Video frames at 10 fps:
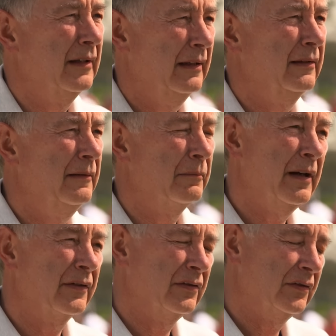he didn't
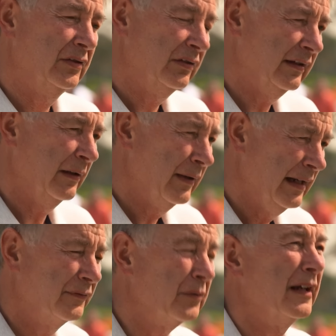putt consistently
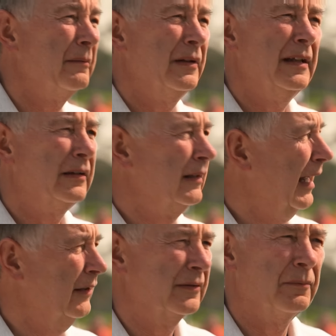well every week, but he
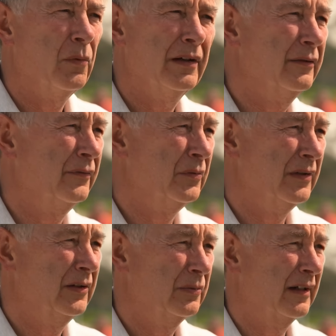had some wonderful
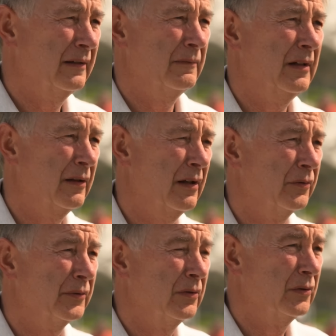weeks where he, you know, he
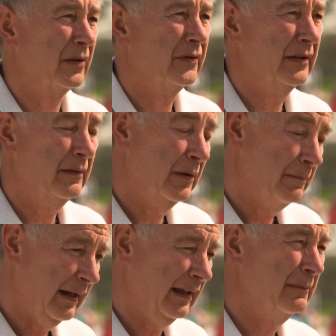holds some good ones. So we're
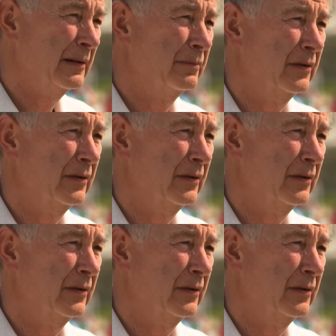making a bit of